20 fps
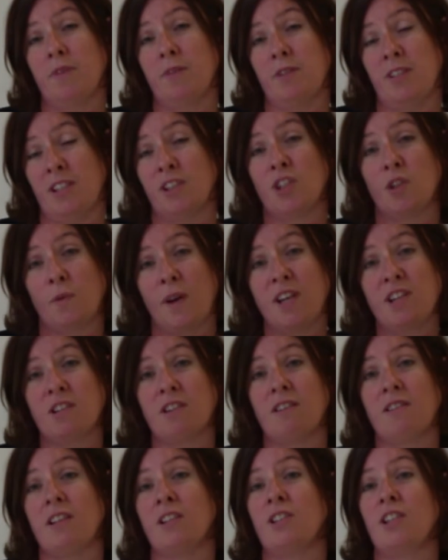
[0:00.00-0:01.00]

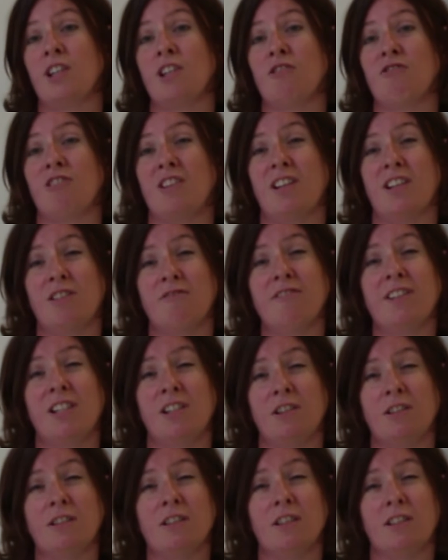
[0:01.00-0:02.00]
situation in this country, that's
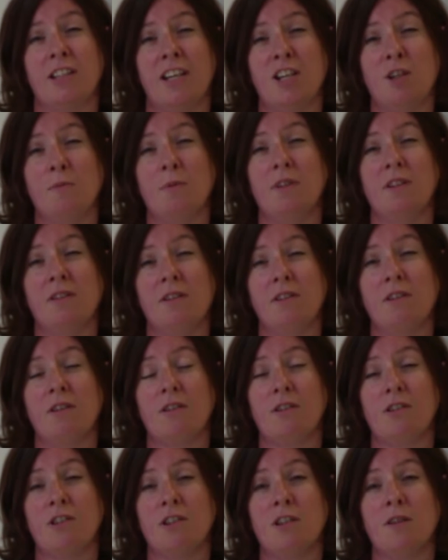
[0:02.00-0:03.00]
really unsustainable in the
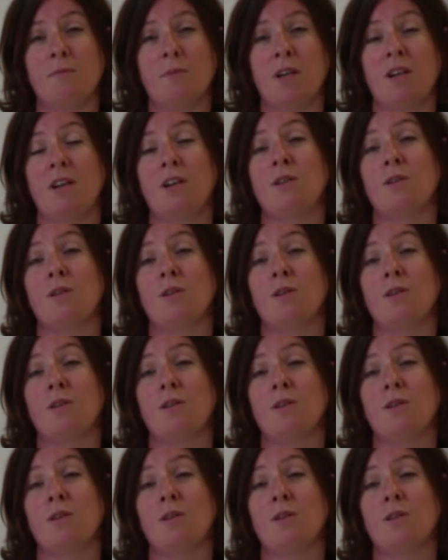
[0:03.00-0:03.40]
long term.